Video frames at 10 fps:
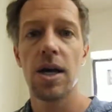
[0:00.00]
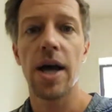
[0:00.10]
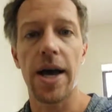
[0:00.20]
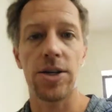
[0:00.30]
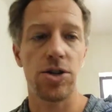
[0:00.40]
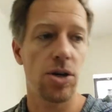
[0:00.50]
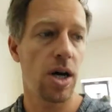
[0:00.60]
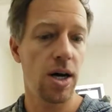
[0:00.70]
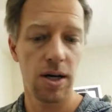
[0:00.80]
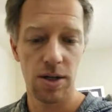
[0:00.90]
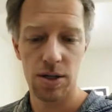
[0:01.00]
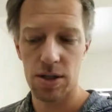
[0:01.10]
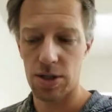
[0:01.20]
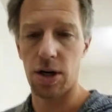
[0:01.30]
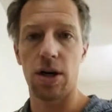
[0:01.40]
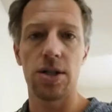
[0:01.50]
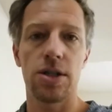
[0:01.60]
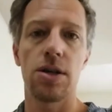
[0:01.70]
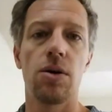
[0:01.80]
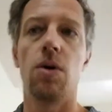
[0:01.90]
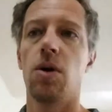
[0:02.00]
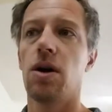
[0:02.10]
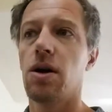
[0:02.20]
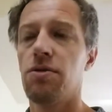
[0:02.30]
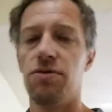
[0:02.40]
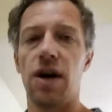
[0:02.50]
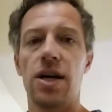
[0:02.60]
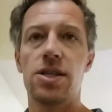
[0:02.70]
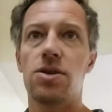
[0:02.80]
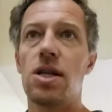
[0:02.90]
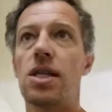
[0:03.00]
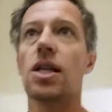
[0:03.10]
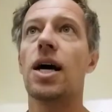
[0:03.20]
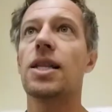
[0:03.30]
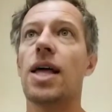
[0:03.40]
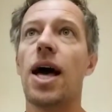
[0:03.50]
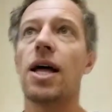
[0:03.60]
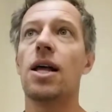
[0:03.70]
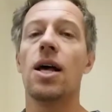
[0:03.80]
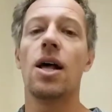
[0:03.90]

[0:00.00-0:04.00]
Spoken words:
extra dirt or fuzz or anything like that.